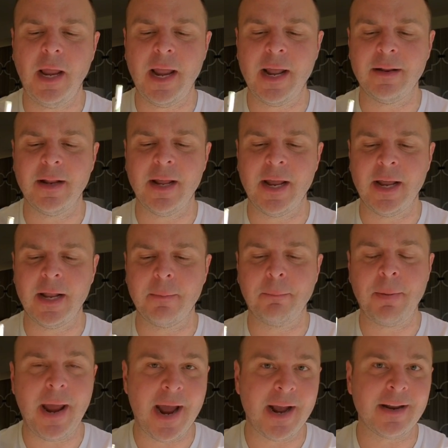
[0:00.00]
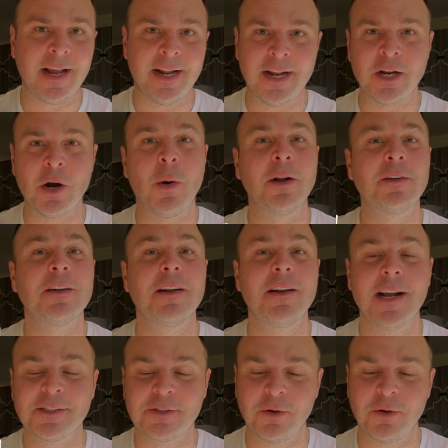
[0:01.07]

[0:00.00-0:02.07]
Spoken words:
and then pack and then go on to the next